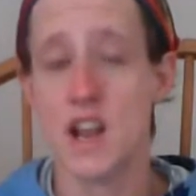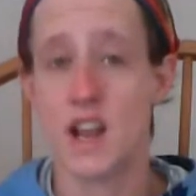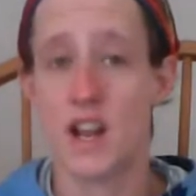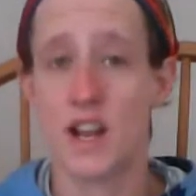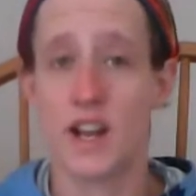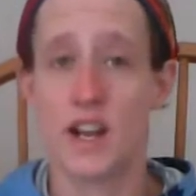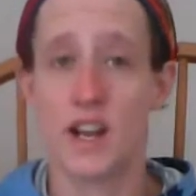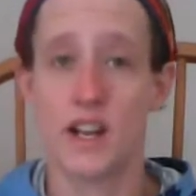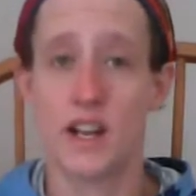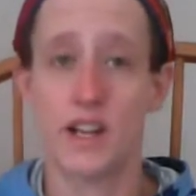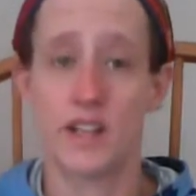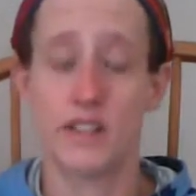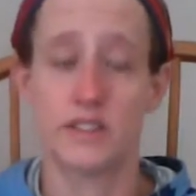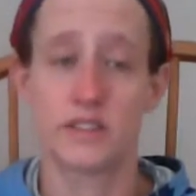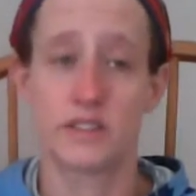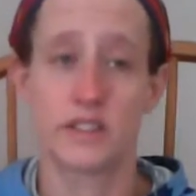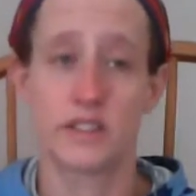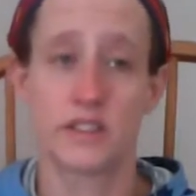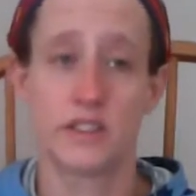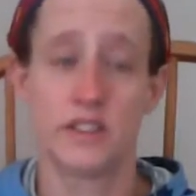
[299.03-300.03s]

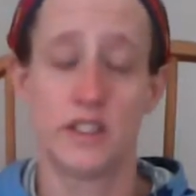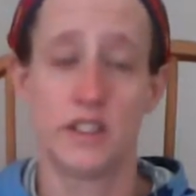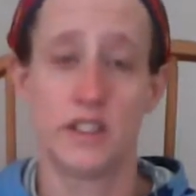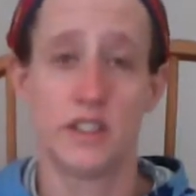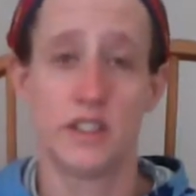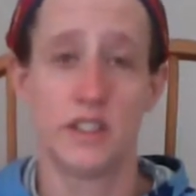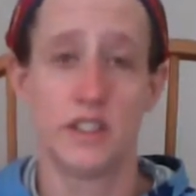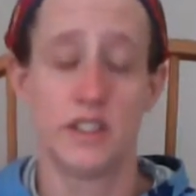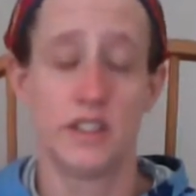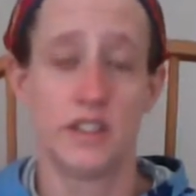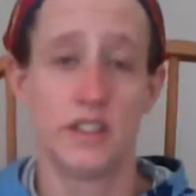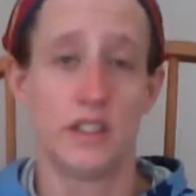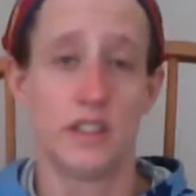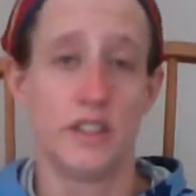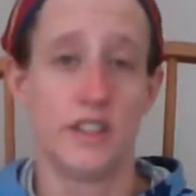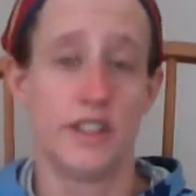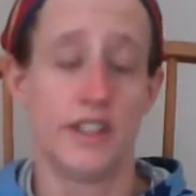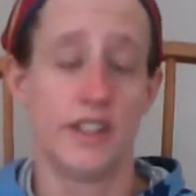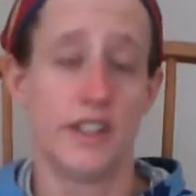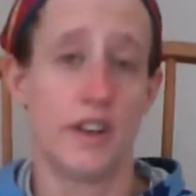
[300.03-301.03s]
And
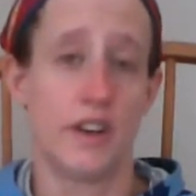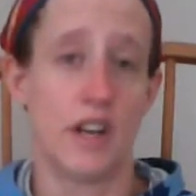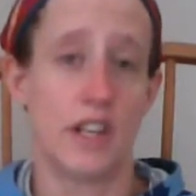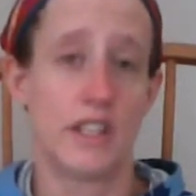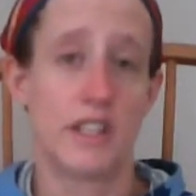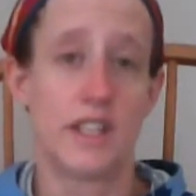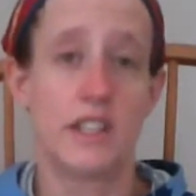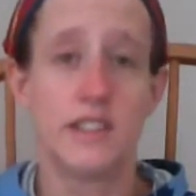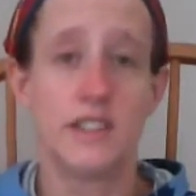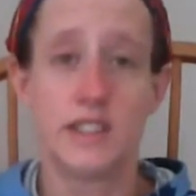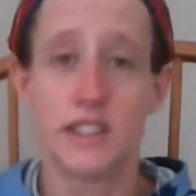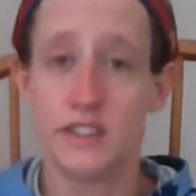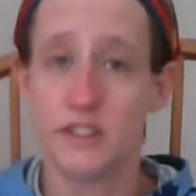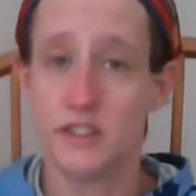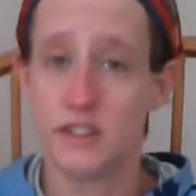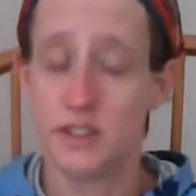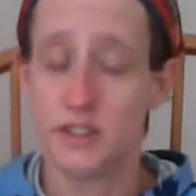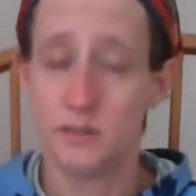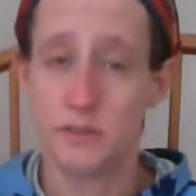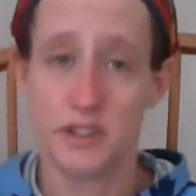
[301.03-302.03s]
I
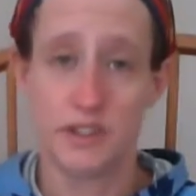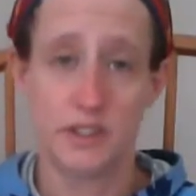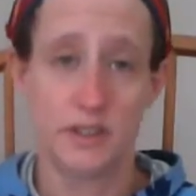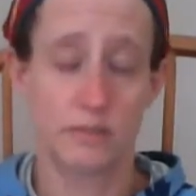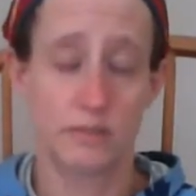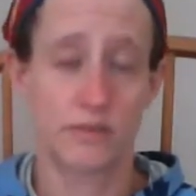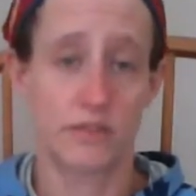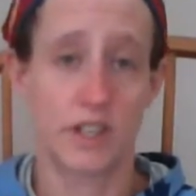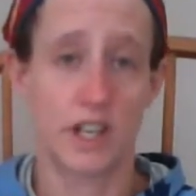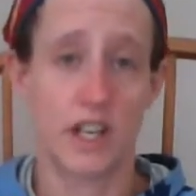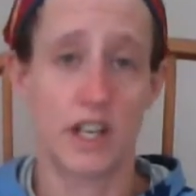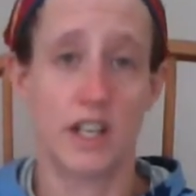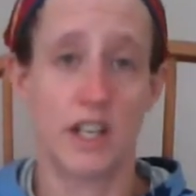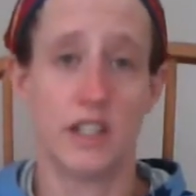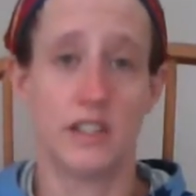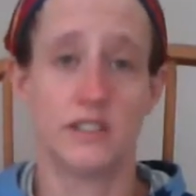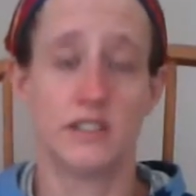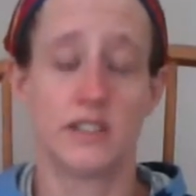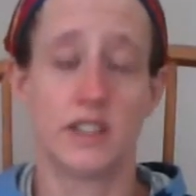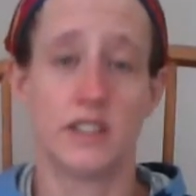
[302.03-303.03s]
continued to be
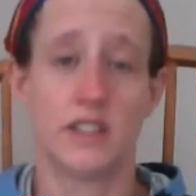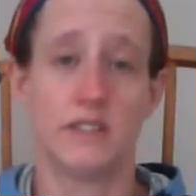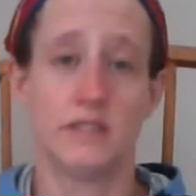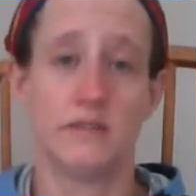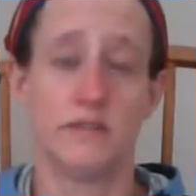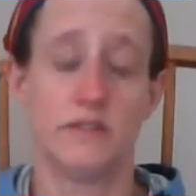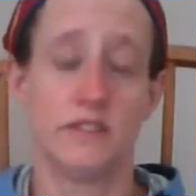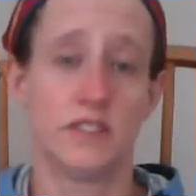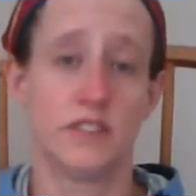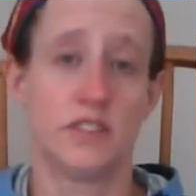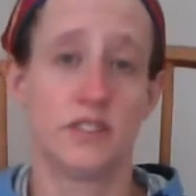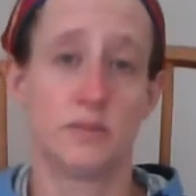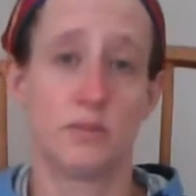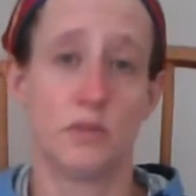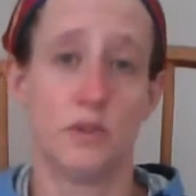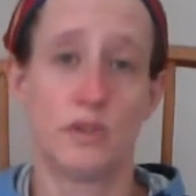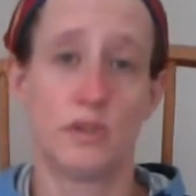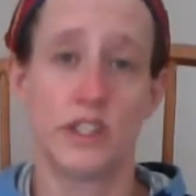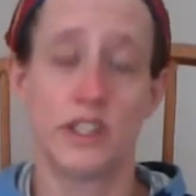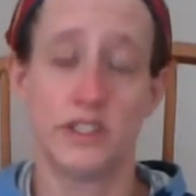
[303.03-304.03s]
depressed. I was
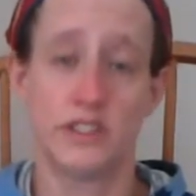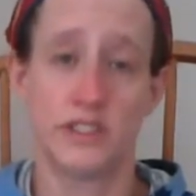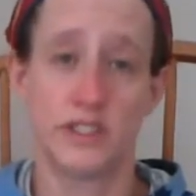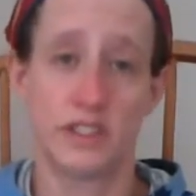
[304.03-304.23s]
smoking